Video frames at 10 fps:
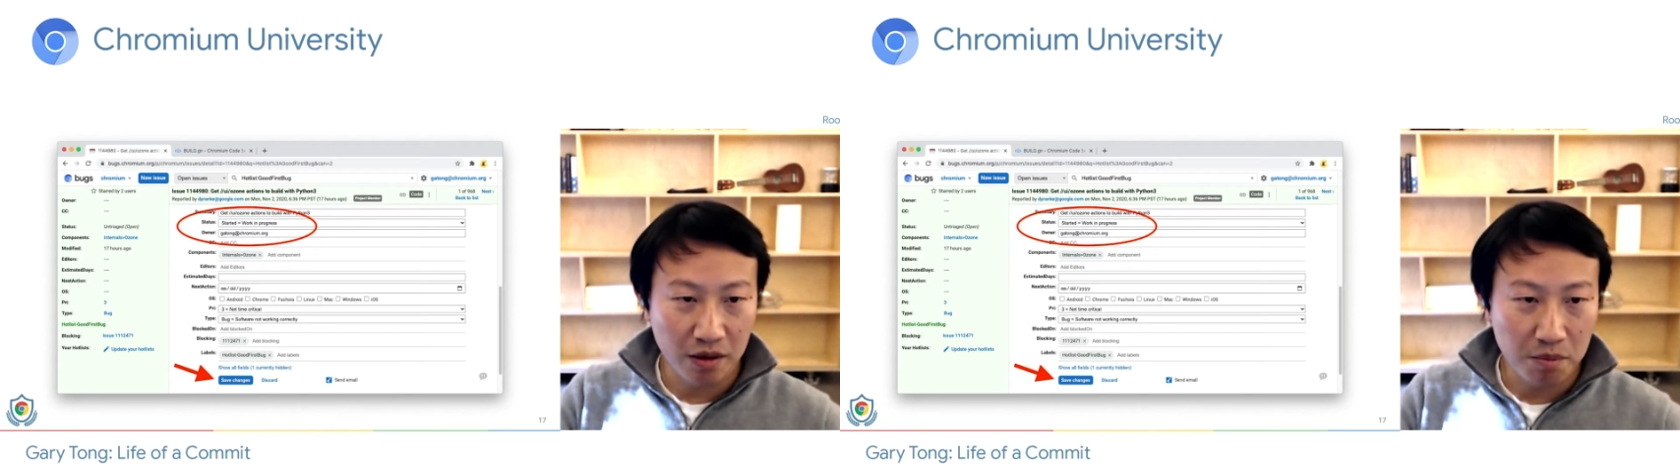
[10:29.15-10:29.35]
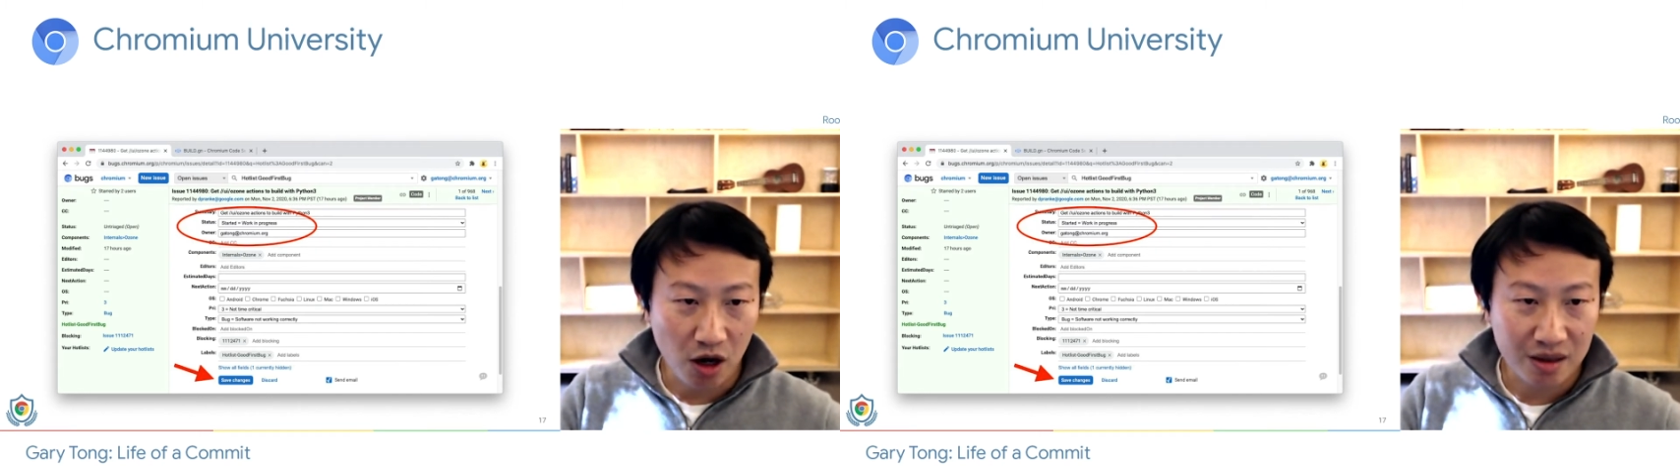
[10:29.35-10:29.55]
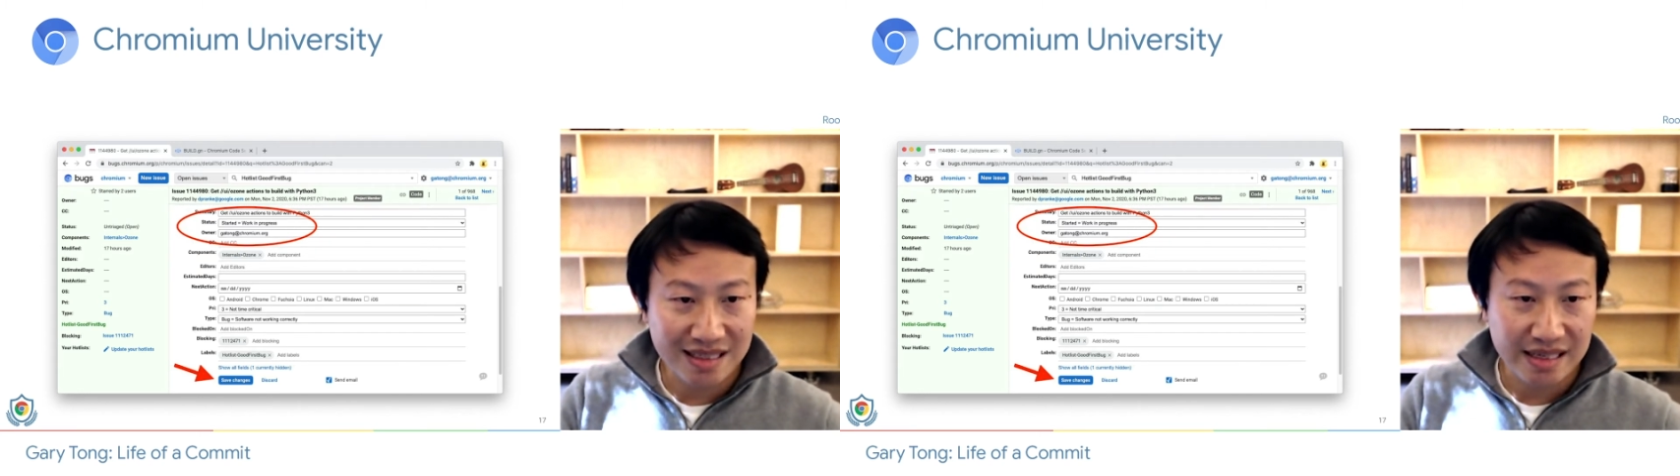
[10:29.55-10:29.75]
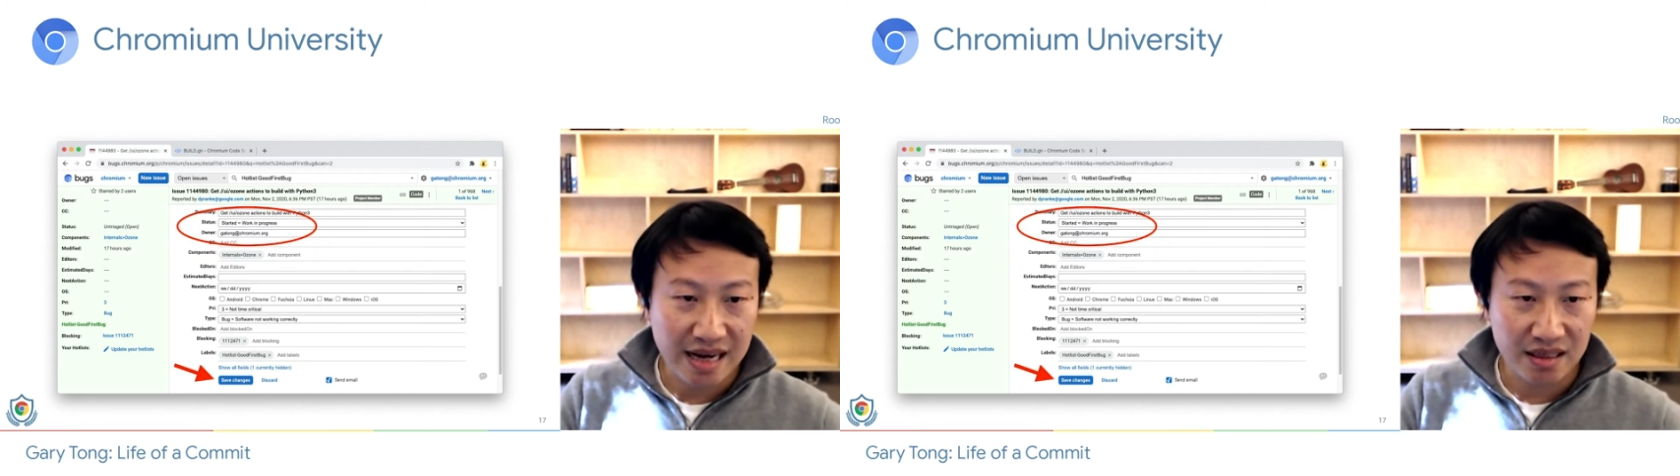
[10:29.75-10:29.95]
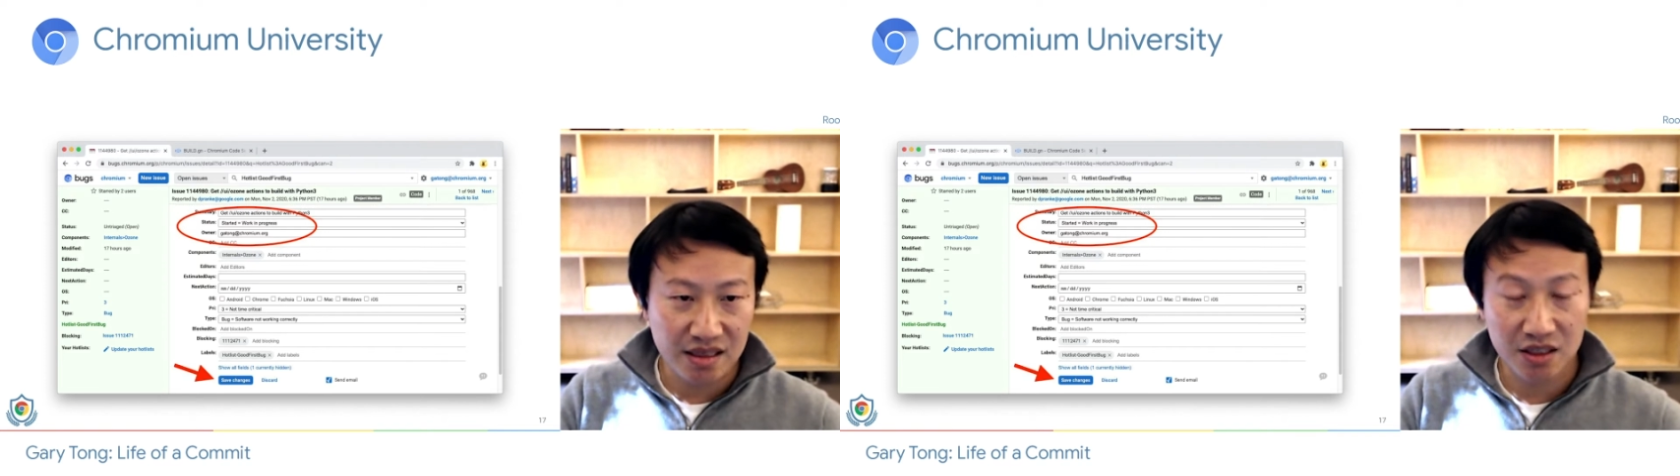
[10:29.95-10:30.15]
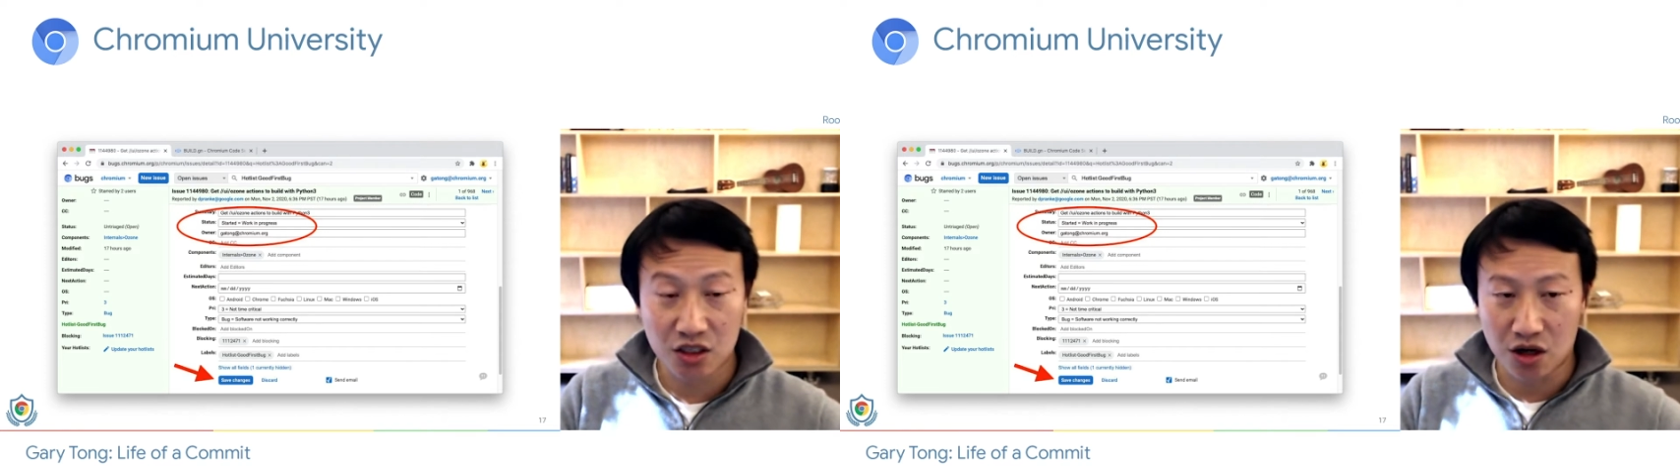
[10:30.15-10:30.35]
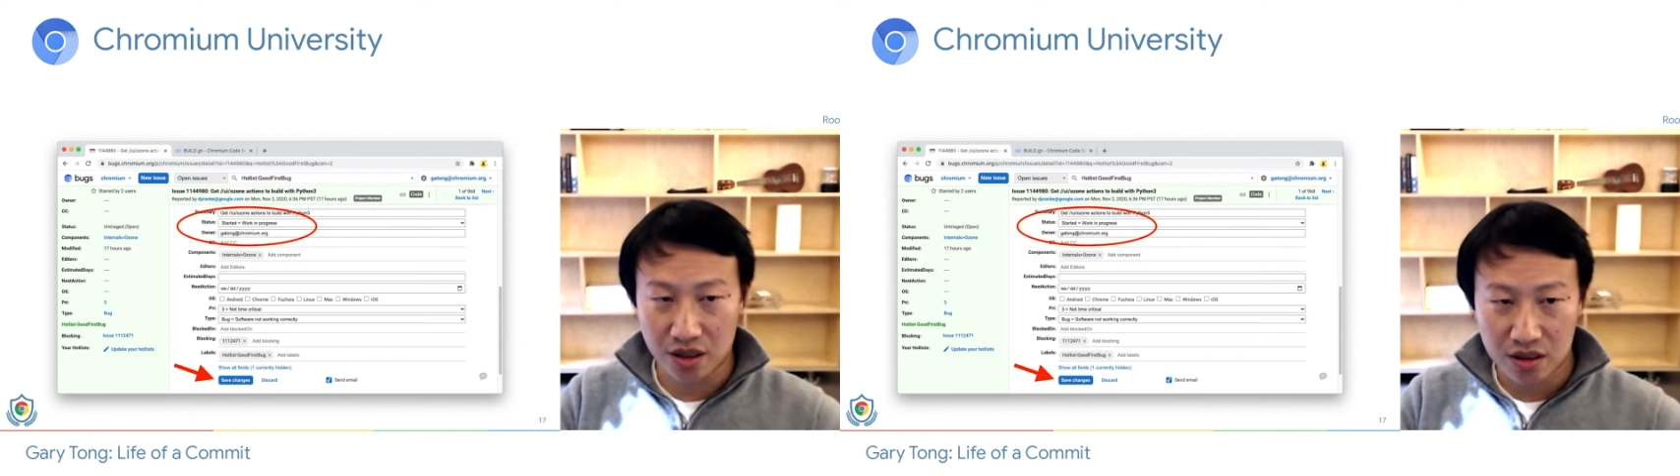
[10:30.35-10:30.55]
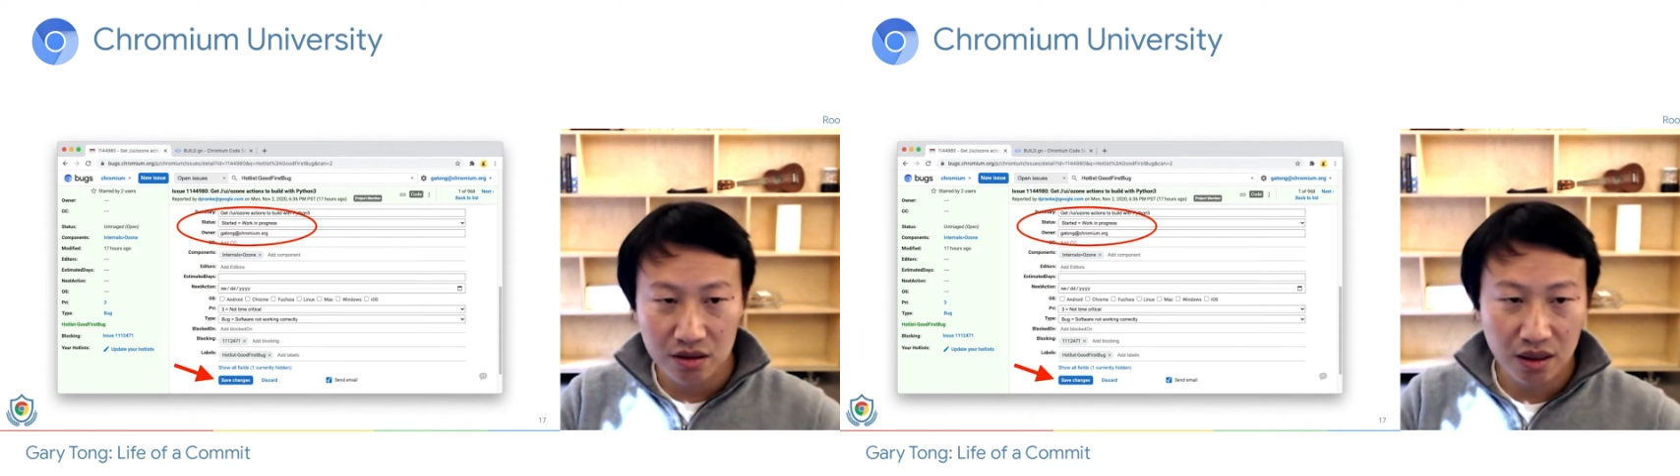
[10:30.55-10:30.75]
mark the status as started